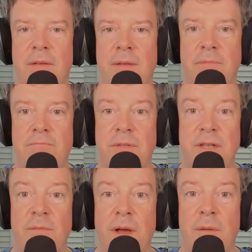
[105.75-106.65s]
like
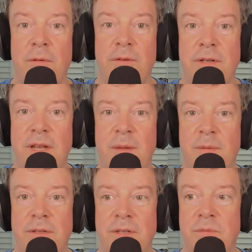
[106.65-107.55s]
Steve Ballmer, for
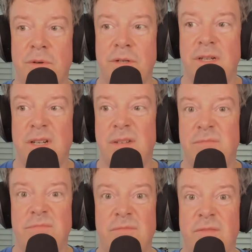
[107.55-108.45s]
example, just worked in a
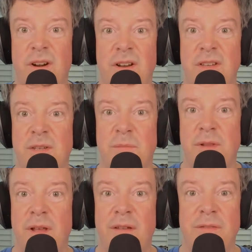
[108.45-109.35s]
very
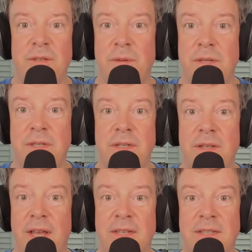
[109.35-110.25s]
simple office with a
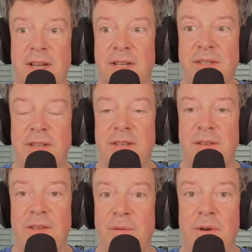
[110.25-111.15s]
steel case desk.
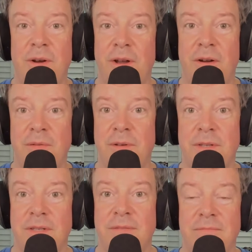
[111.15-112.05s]
You wouldn't know it
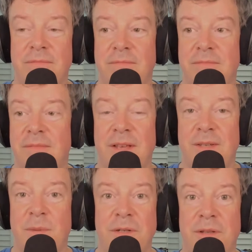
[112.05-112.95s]
was a
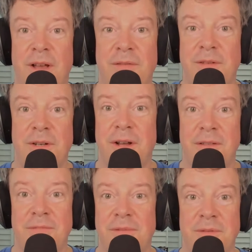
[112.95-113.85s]
special office at
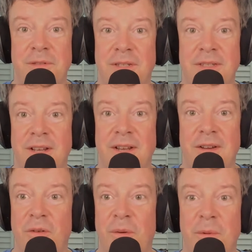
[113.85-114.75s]
all. It was just like a
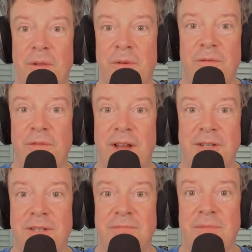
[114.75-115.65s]
normal,
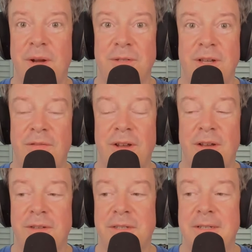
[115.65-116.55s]
old-fashioned Microsoft
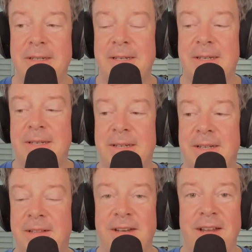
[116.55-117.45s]
office
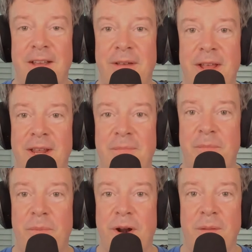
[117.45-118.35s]
that any
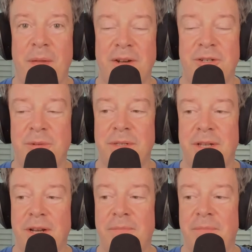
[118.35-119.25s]
product manager would
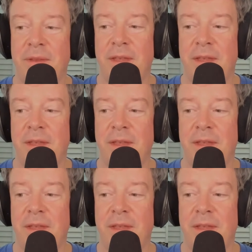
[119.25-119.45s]
sit in.